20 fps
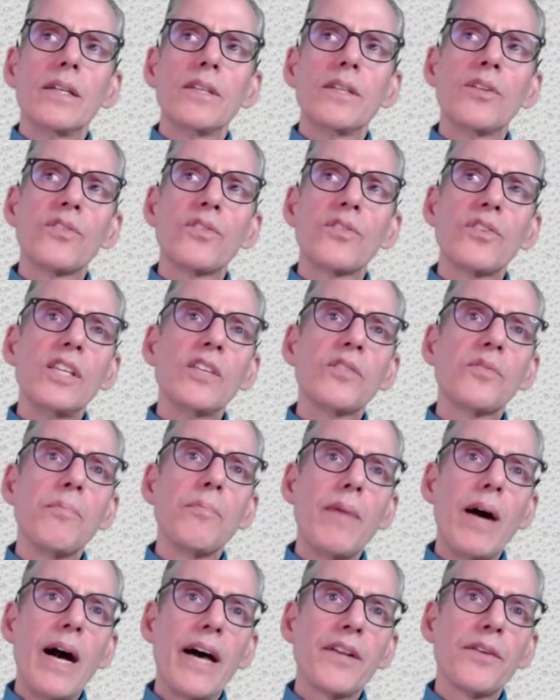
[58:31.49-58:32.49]
disease
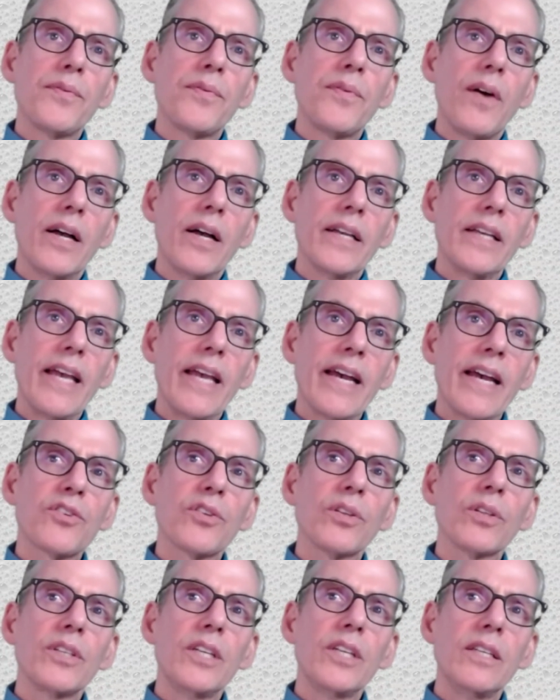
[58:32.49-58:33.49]
modifying,
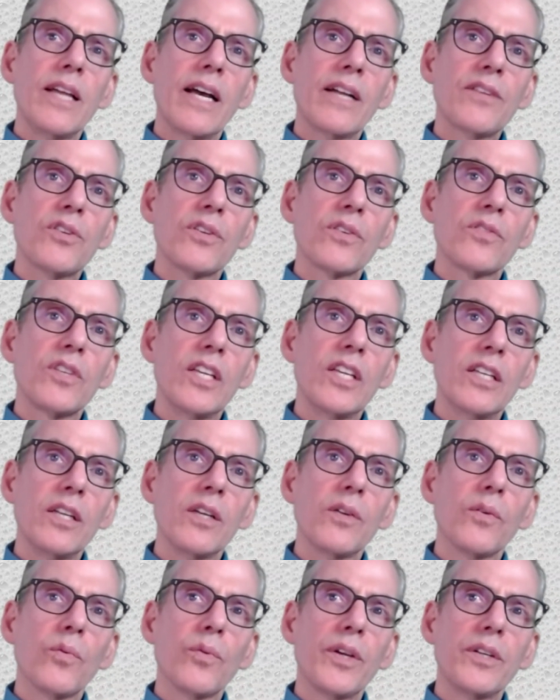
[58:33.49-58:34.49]
actually not just
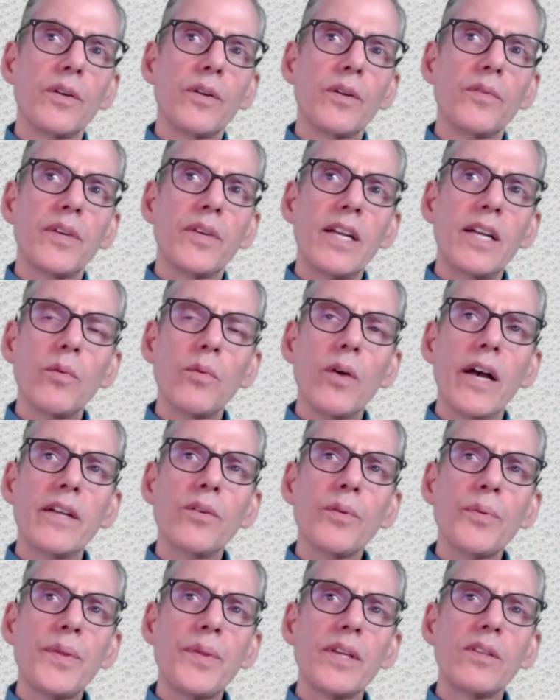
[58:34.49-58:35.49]
getting rid of, and I
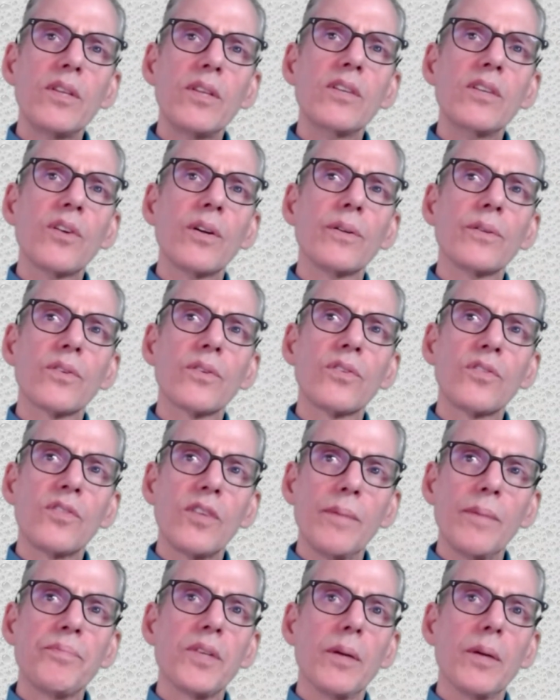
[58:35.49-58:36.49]
don't think these aren't
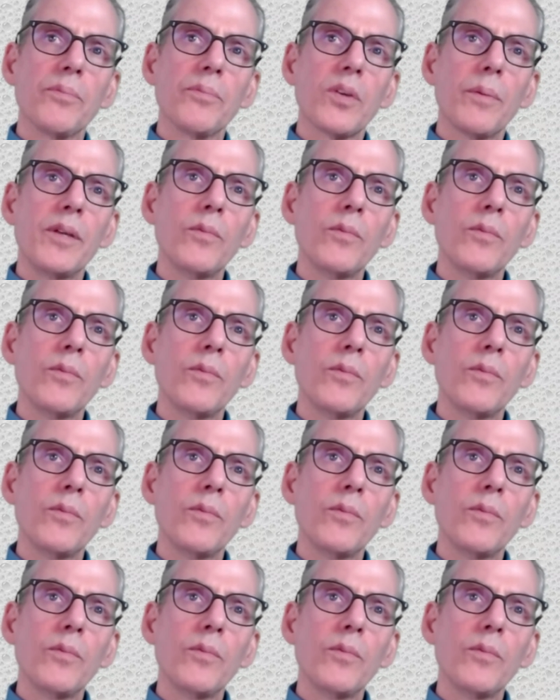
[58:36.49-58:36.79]
symptoms.